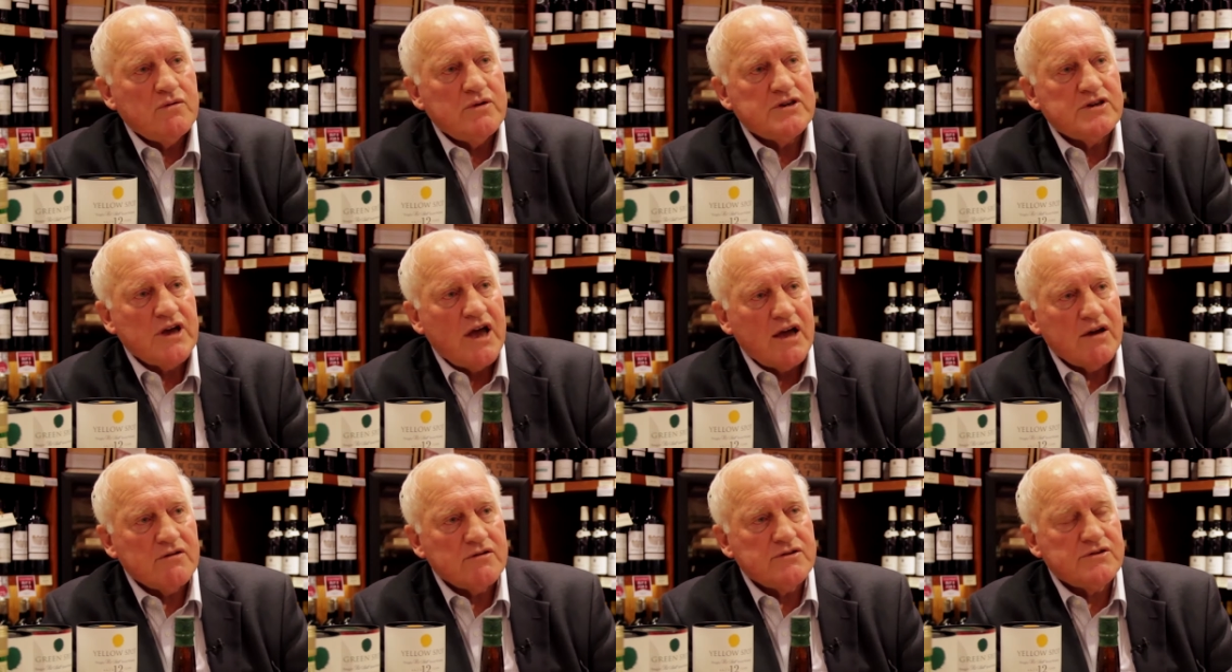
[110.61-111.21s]
which
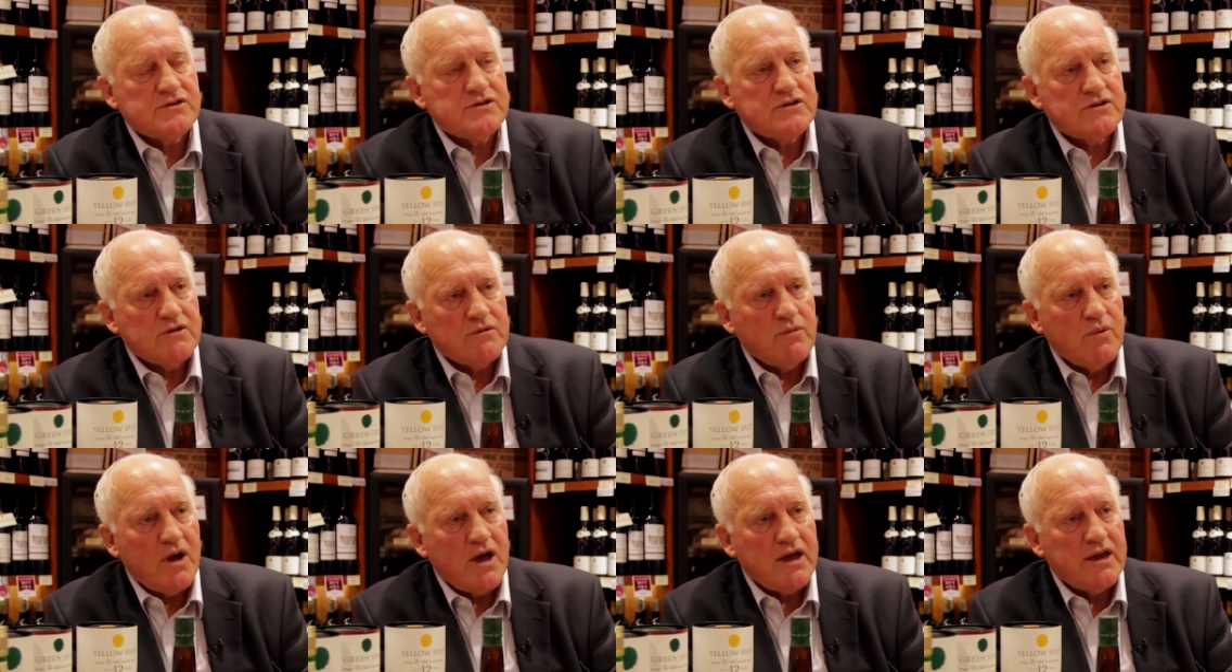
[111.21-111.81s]
housed
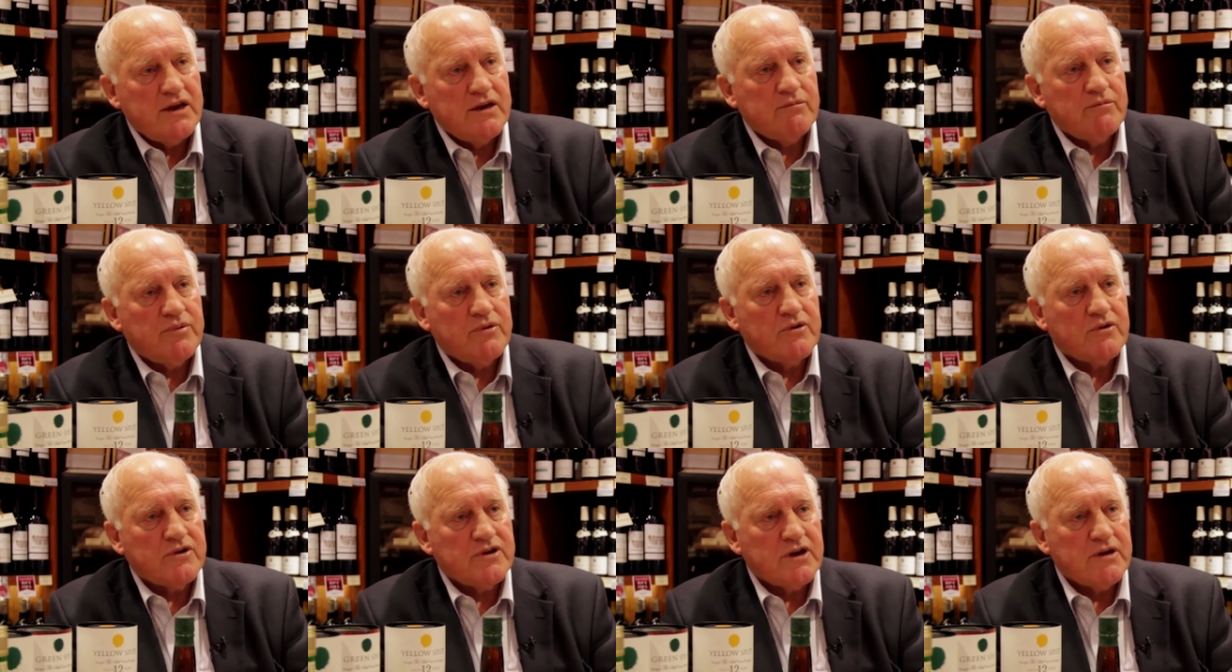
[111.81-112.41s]
the wine
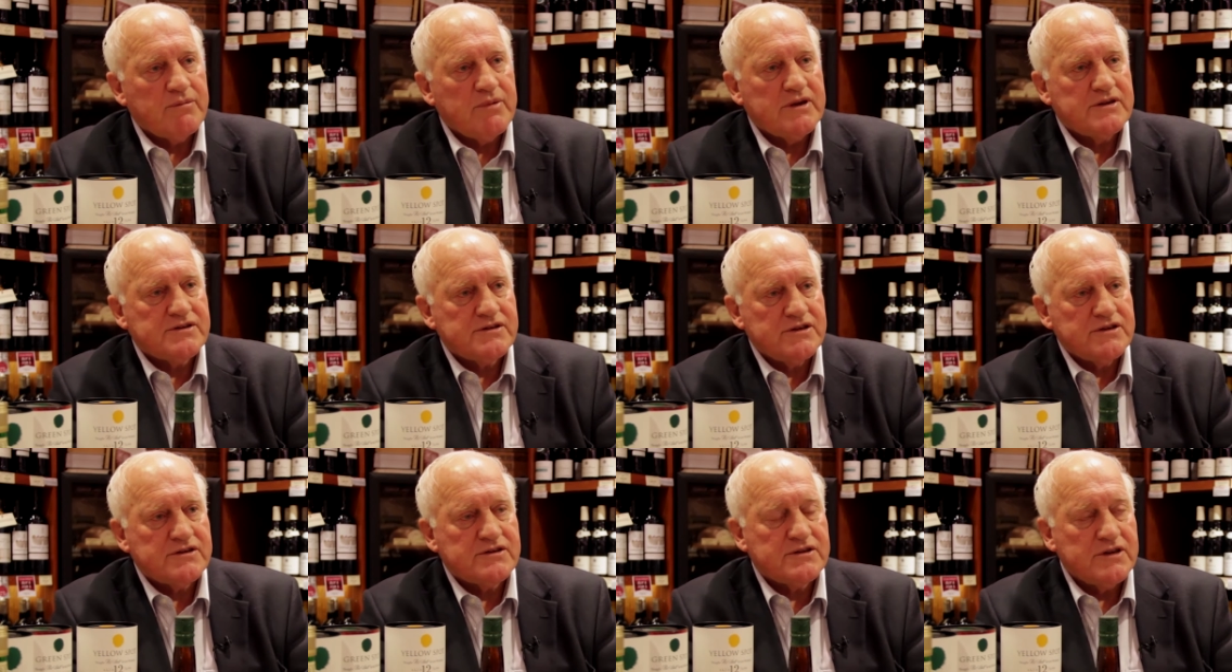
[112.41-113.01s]
importing
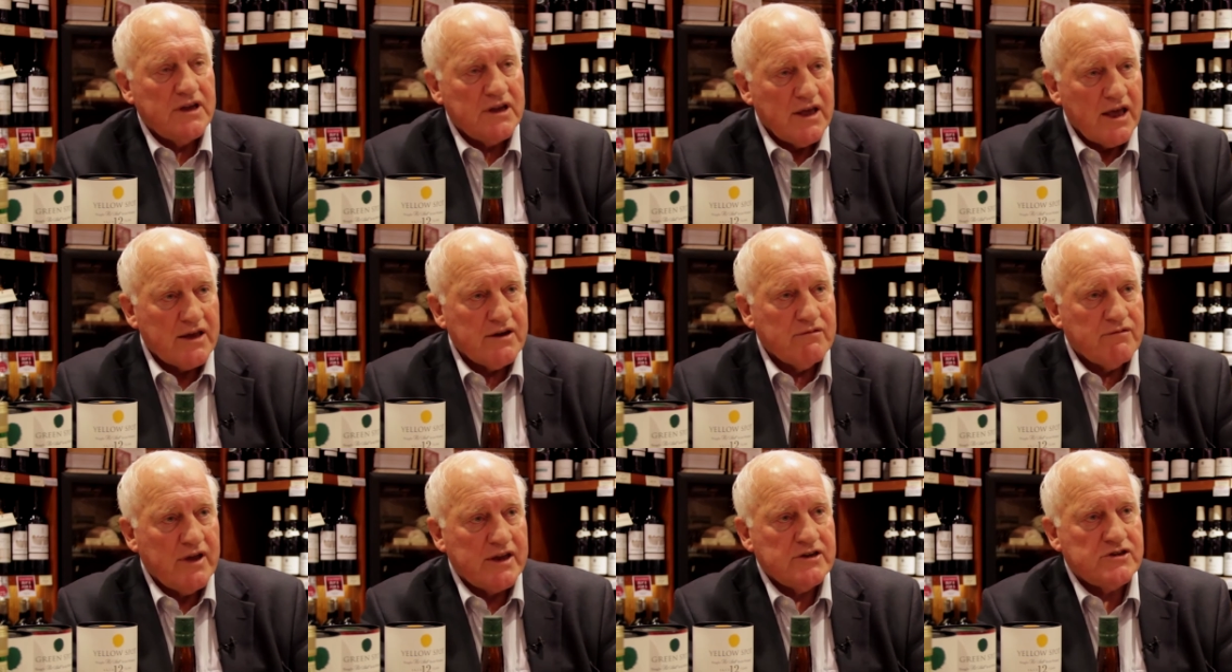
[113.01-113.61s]
business
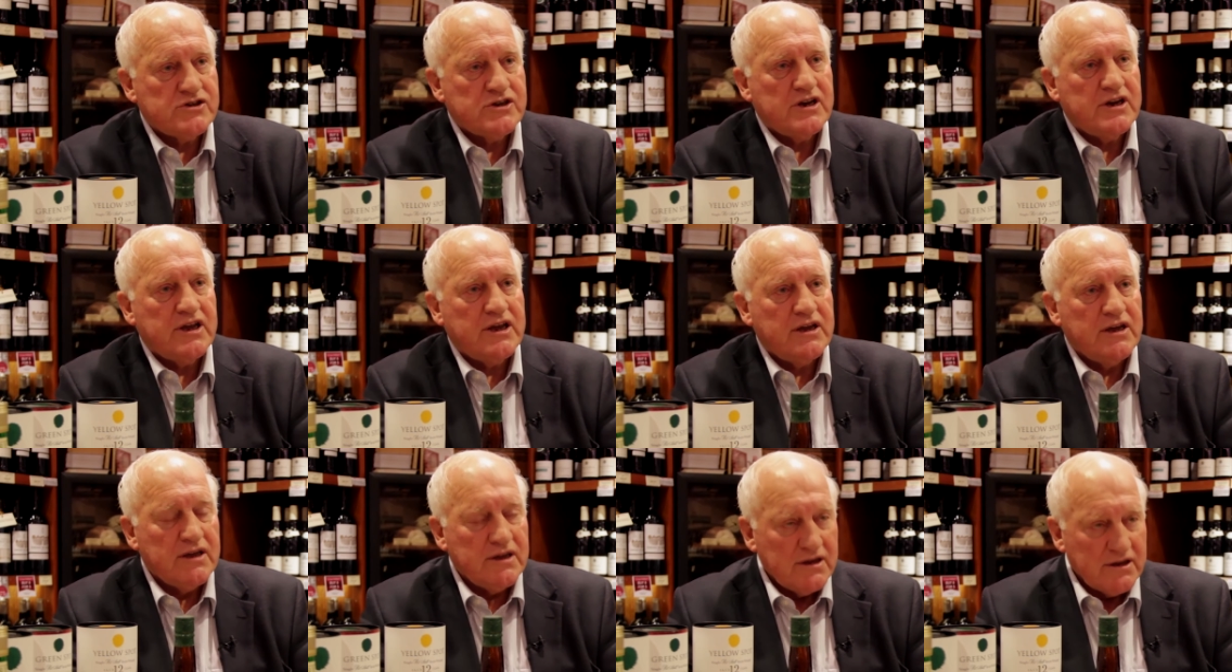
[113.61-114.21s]
and
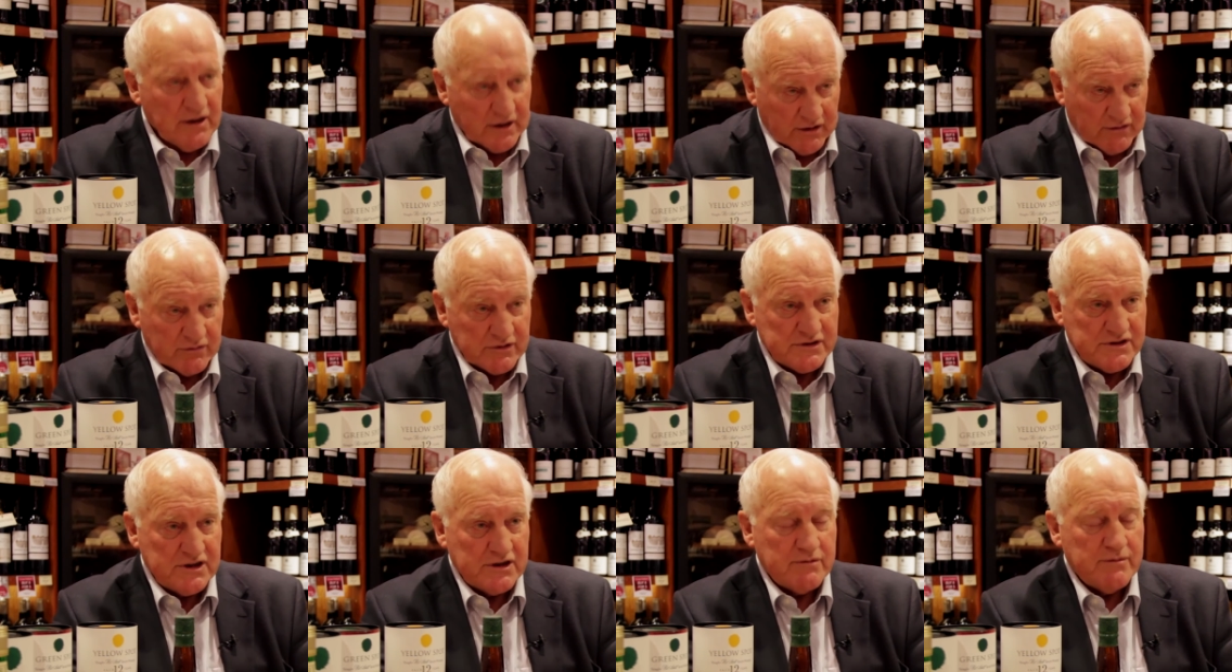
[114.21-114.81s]
eventually
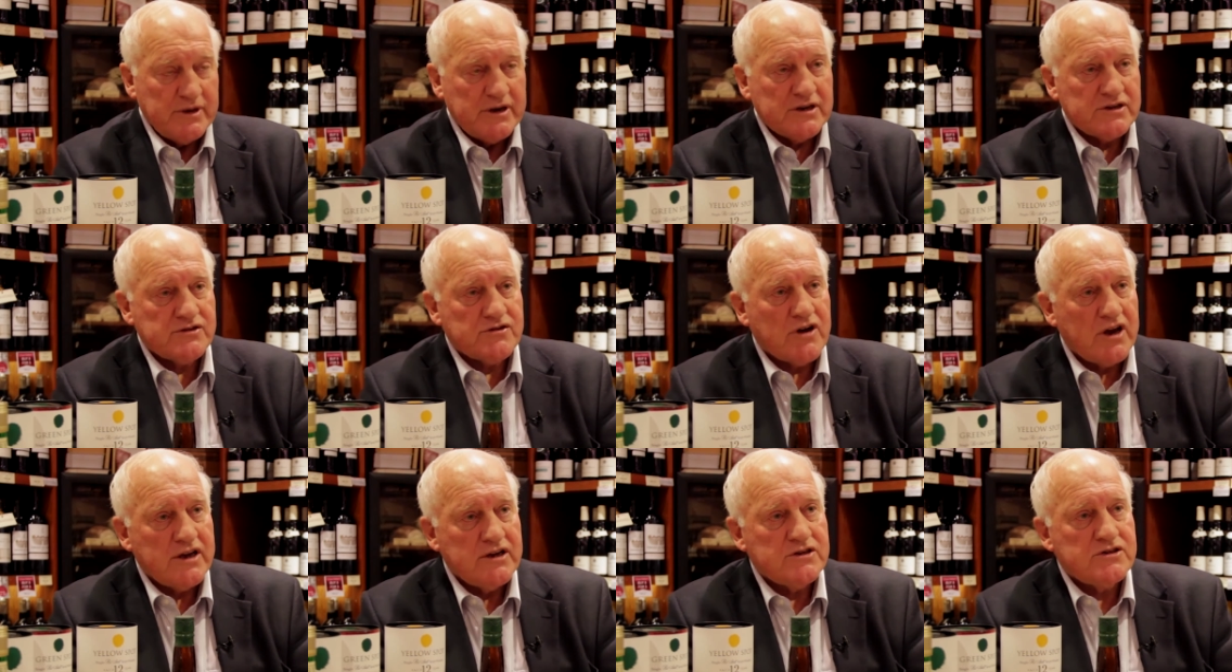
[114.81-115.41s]
was the
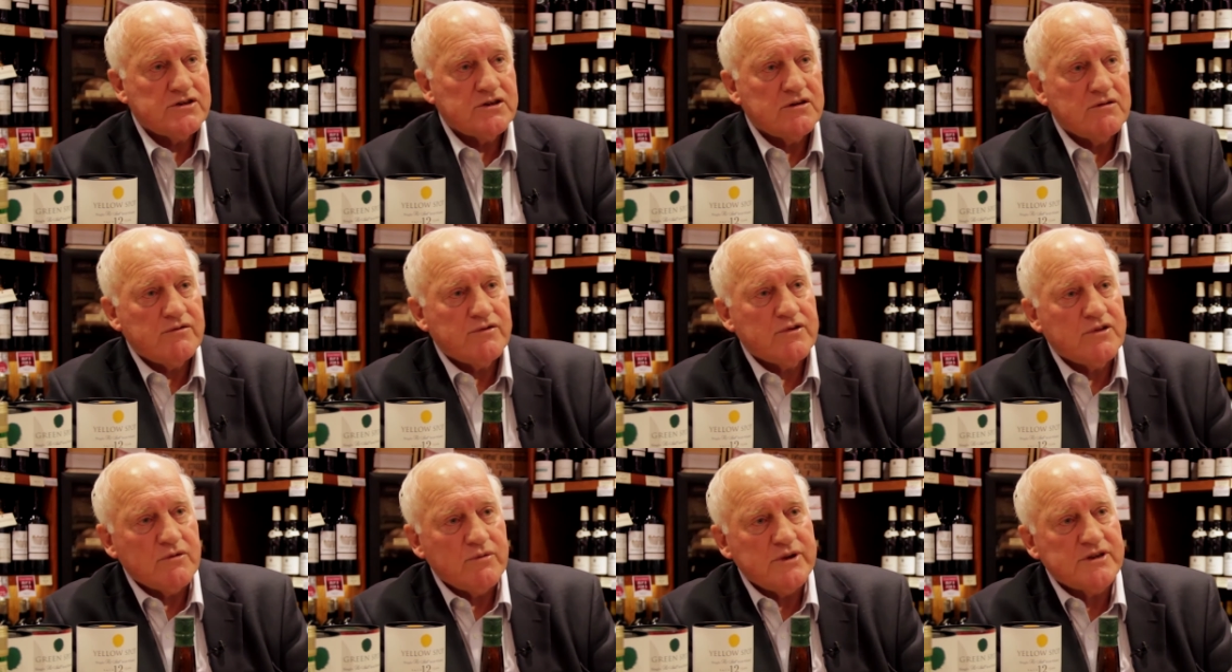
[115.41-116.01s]
administration
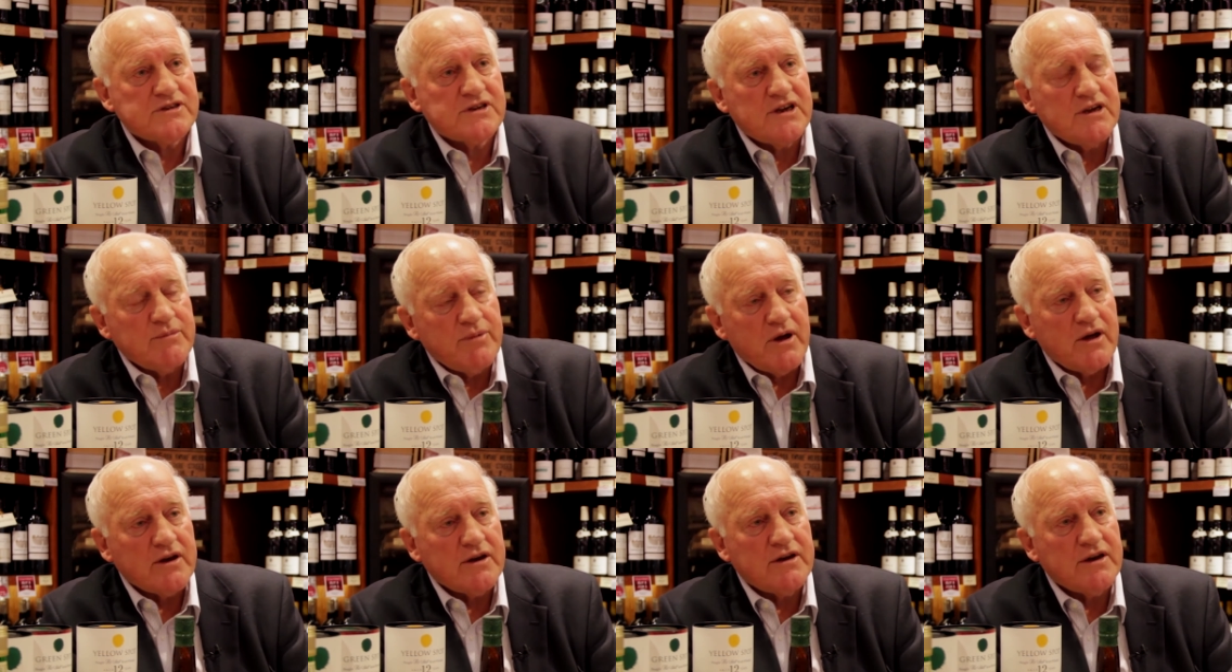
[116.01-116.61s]
for the whisky
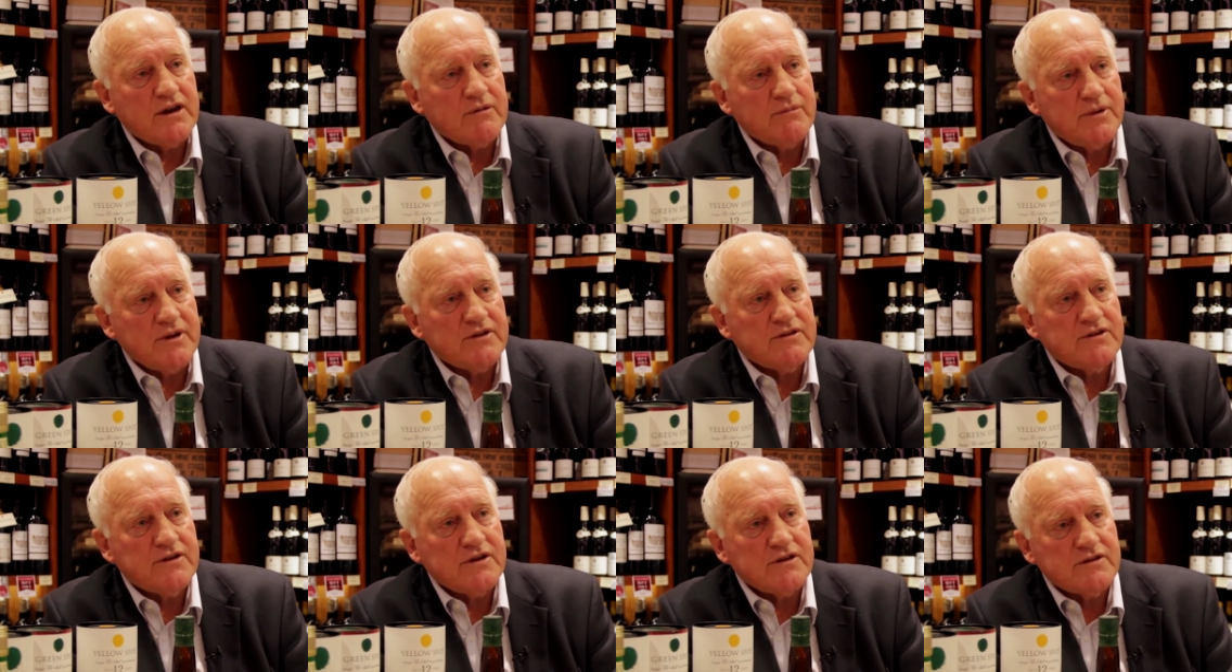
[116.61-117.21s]
bonding
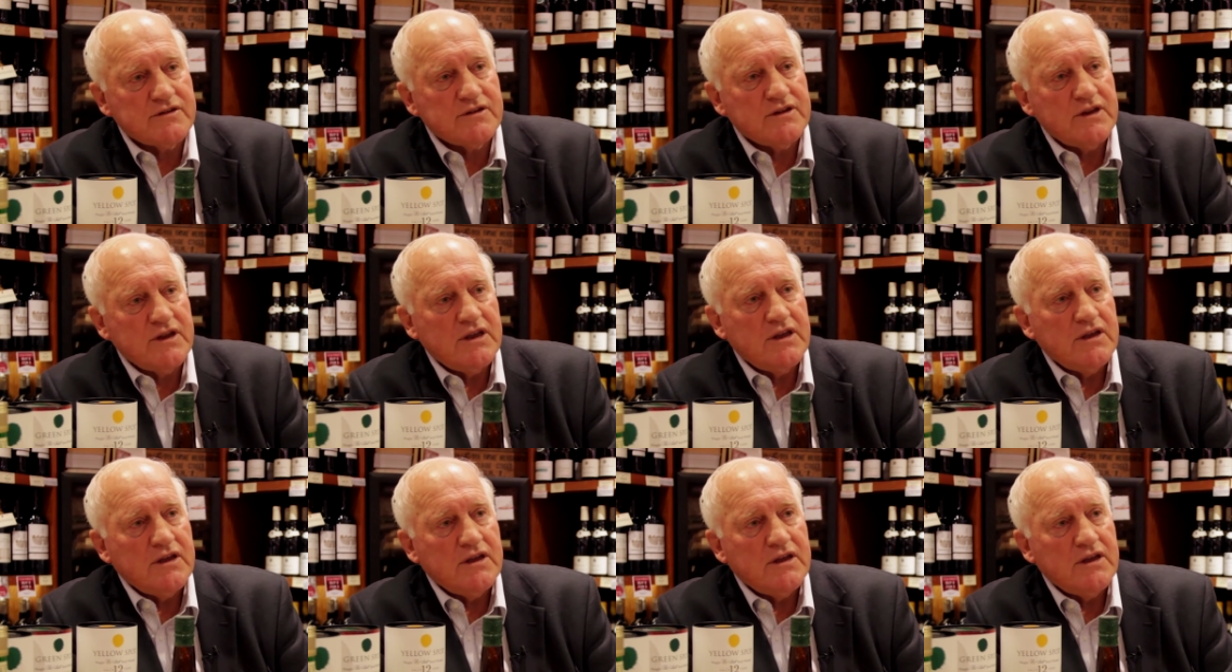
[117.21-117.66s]
business.